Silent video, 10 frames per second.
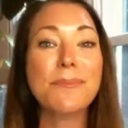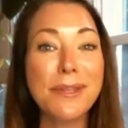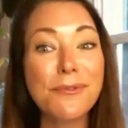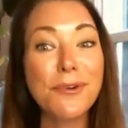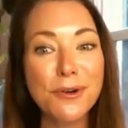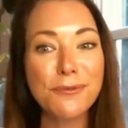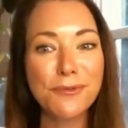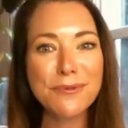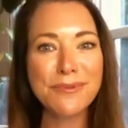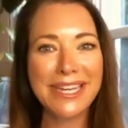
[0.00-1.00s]
for your
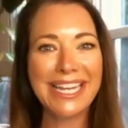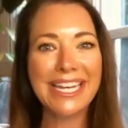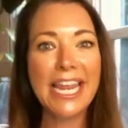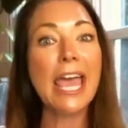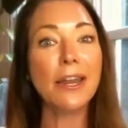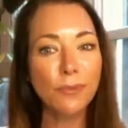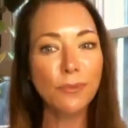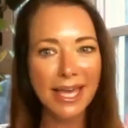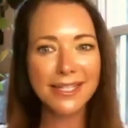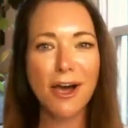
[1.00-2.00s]
free reading, and
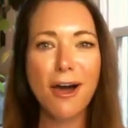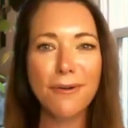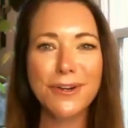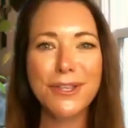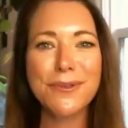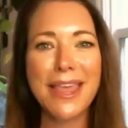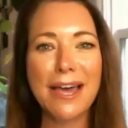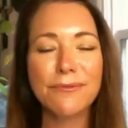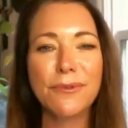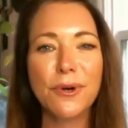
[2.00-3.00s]
we'd like to offer you
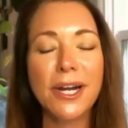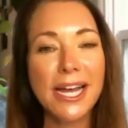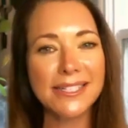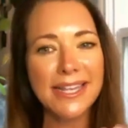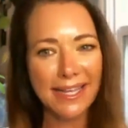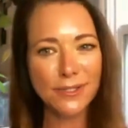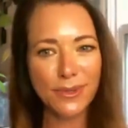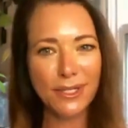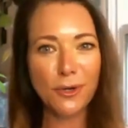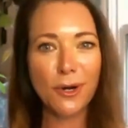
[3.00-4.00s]
that for us
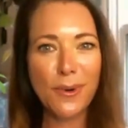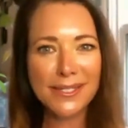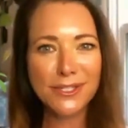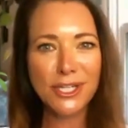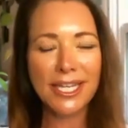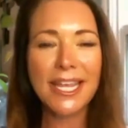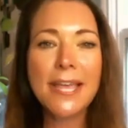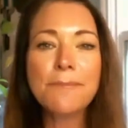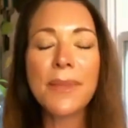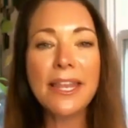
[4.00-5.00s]
answering your question.
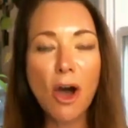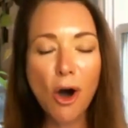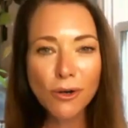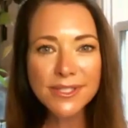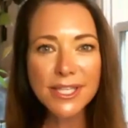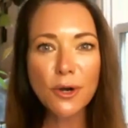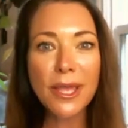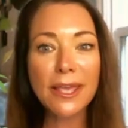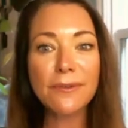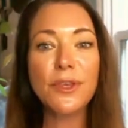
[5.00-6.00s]
And also,
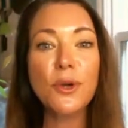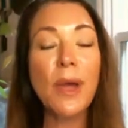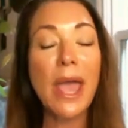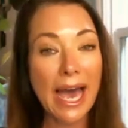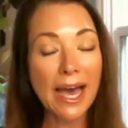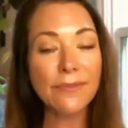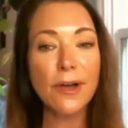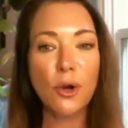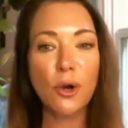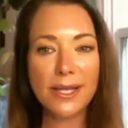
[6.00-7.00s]
if you have
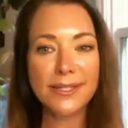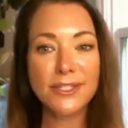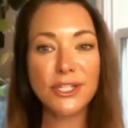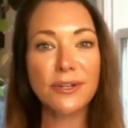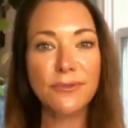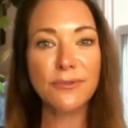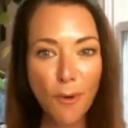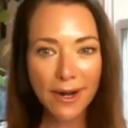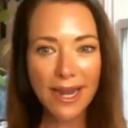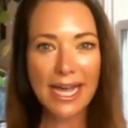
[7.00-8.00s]
a question
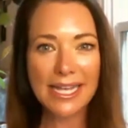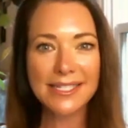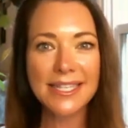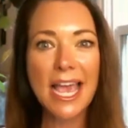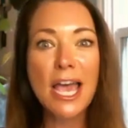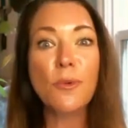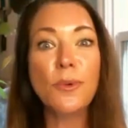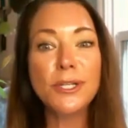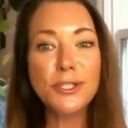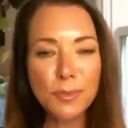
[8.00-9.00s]
for us,
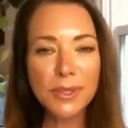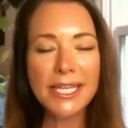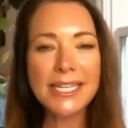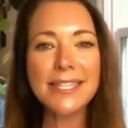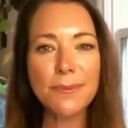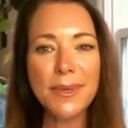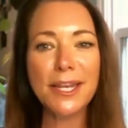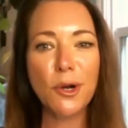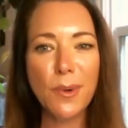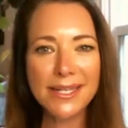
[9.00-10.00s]
would you please submit
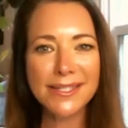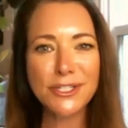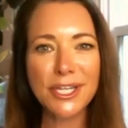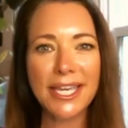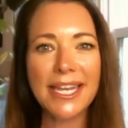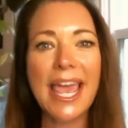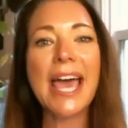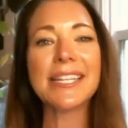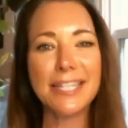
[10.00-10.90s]
a question at